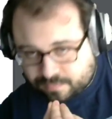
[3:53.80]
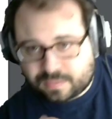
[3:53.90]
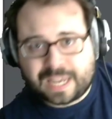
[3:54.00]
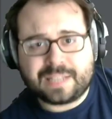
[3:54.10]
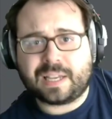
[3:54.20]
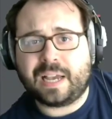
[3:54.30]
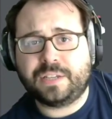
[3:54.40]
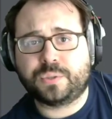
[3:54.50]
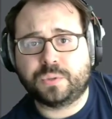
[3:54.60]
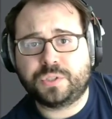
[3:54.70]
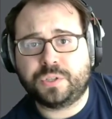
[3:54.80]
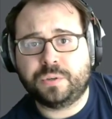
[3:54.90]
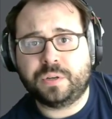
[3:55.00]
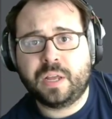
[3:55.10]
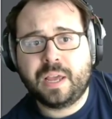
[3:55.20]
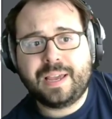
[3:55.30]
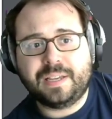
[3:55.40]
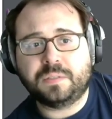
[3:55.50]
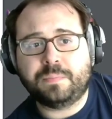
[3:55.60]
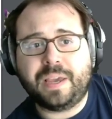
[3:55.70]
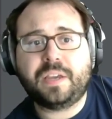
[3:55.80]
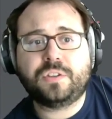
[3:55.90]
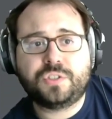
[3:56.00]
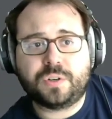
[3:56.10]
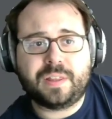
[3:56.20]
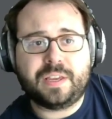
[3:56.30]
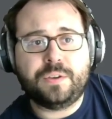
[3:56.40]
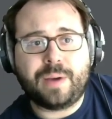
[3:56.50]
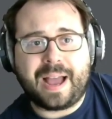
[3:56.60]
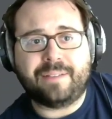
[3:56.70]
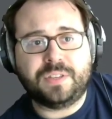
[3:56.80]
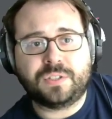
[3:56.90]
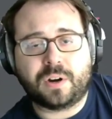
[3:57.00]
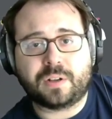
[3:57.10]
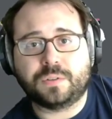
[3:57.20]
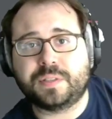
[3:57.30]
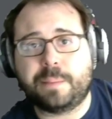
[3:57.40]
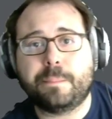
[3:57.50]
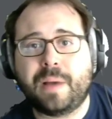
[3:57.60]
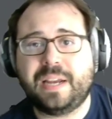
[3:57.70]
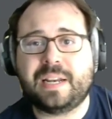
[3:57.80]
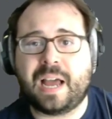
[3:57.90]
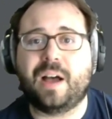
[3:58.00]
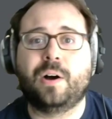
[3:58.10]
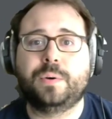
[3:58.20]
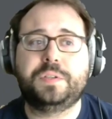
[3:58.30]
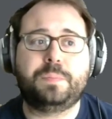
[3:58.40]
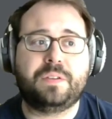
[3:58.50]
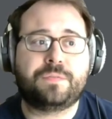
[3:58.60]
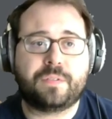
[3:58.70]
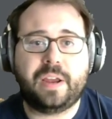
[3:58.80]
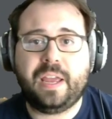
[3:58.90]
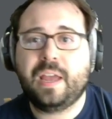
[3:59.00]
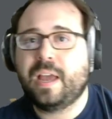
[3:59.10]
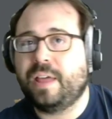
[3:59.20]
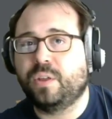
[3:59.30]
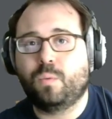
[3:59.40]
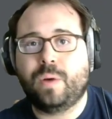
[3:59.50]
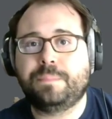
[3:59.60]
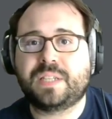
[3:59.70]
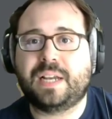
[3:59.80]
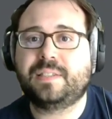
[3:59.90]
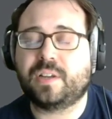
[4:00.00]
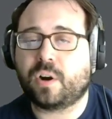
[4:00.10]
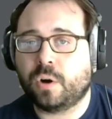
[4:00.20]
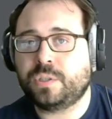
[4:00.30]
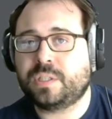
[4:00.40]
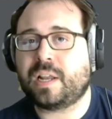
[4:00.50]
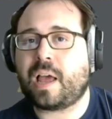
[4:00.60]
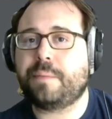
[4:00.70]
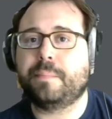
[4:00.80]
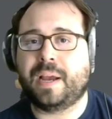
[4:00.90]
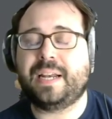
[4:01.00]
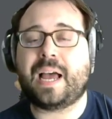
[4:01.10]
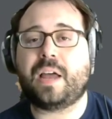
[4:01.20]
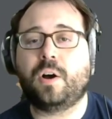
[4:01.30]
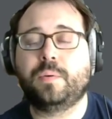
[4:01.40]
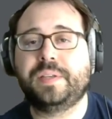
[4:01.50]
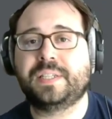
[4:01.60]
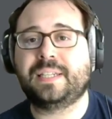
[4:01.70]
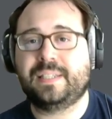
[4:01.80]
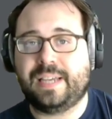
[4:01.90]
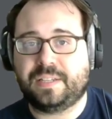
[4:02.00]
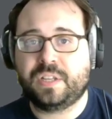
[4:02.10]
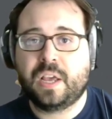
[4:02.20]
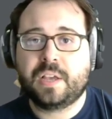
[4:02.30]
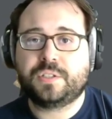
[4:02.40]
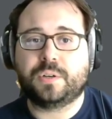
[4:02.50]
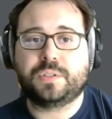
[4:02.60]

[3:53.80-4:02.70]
as a high school student is making sure that you have these articles. They might not always be free, and the websites they're hosted on might not always exist. So it's